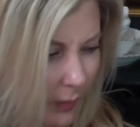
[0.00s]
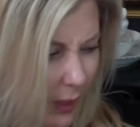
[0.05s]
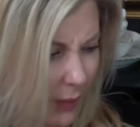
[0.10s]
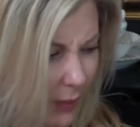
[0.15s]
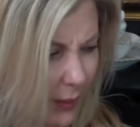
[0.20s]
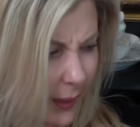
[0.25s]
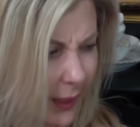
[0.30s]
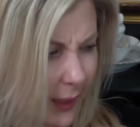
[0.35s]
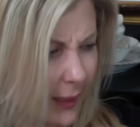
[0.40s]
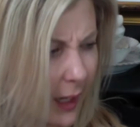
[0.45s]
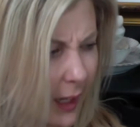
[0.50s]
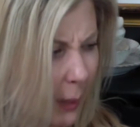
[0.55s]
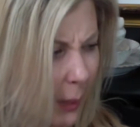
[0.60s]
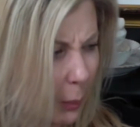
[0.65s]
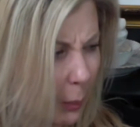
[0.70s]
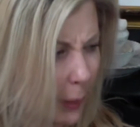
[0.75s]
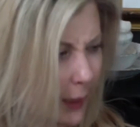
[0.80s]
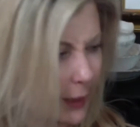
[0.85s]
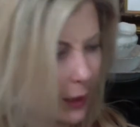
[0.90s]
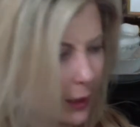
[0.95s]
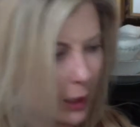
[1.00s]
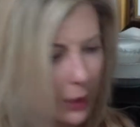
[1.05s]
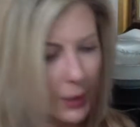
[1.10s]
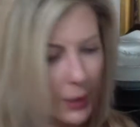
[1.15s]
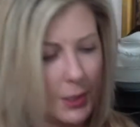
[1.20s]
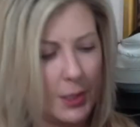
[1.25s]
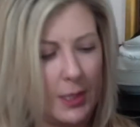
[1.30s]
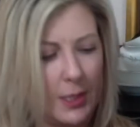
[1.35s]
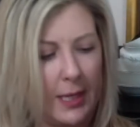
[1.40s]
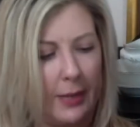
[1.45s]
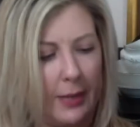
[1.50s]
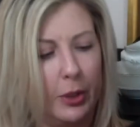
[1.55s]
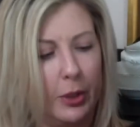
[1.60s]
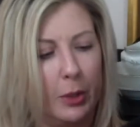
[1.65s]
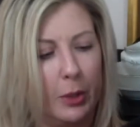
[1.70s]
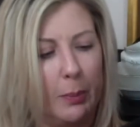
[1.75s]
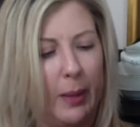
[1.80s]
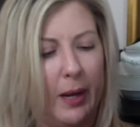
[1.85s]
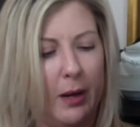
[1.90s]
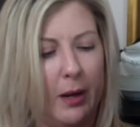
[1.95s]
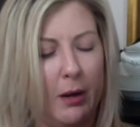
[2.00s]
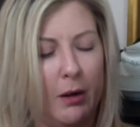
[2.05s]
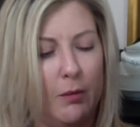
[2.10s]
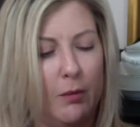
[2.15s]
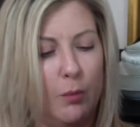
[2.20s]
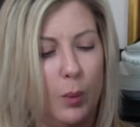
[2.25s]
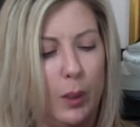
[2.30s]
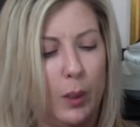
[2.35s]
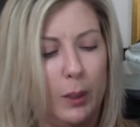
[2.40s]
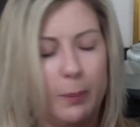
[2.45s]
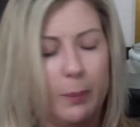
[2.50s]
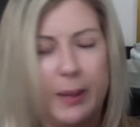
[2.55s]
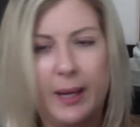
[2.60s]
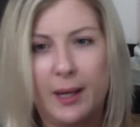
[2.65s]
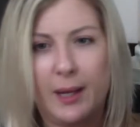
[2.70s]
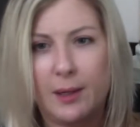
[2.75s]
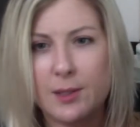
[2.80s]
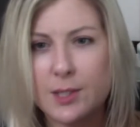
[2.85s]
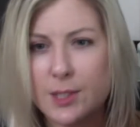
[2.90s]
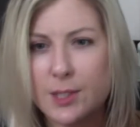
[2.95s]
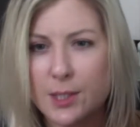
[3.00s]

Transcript: Then I got what I call standard pair of work pants.